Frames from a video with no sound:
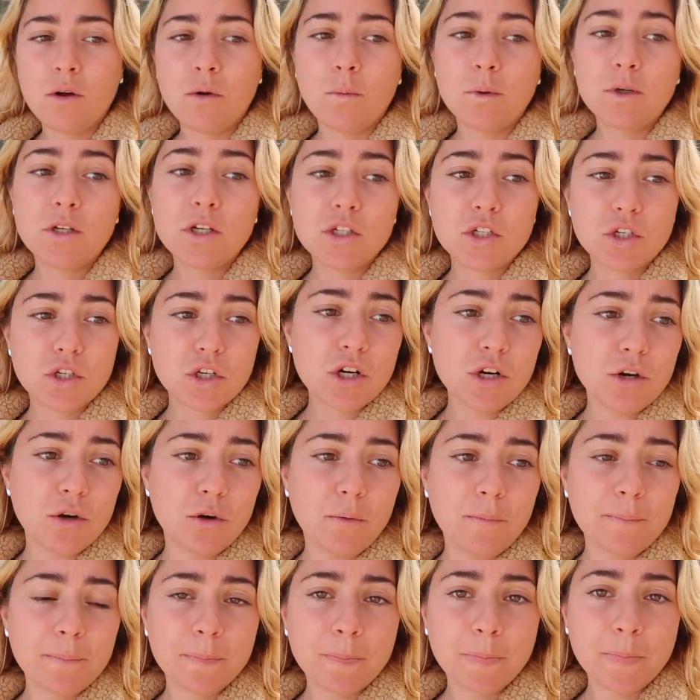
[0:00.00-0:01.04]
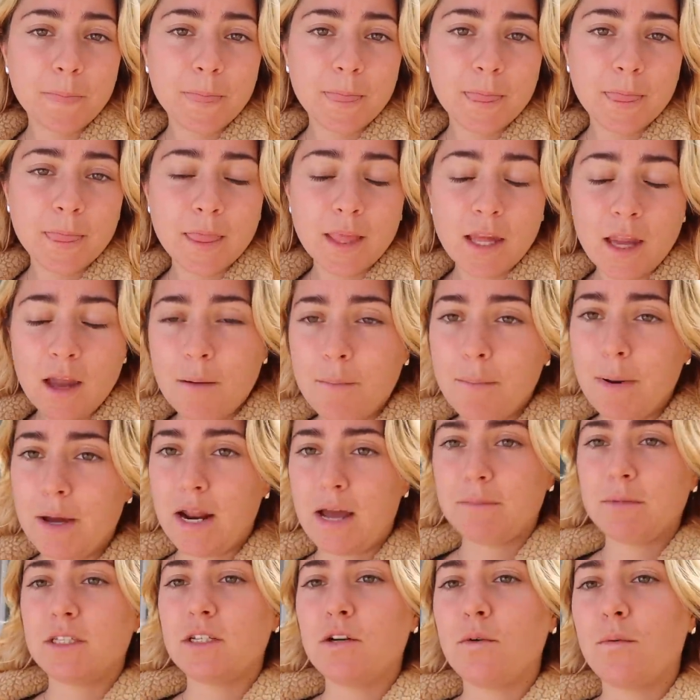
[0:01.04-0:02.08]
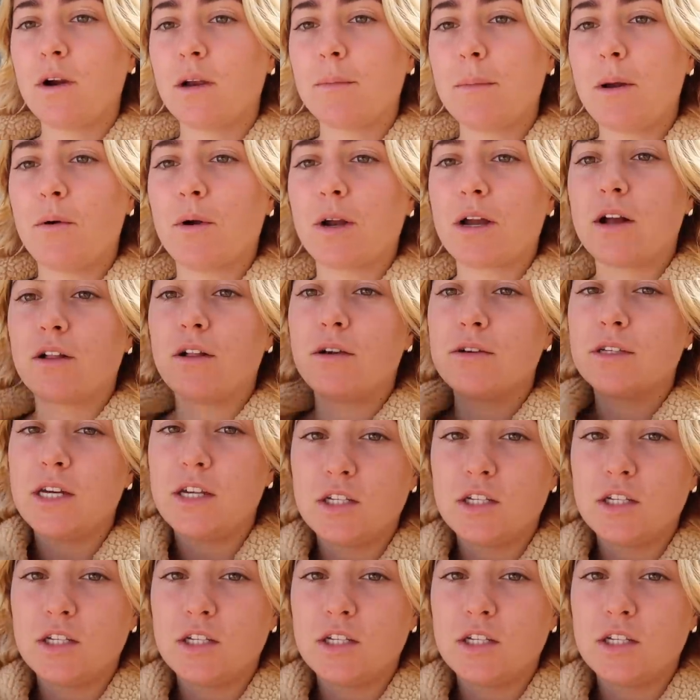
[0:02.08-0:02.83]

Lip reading: which is true, but I'm still wearing my workout clothes.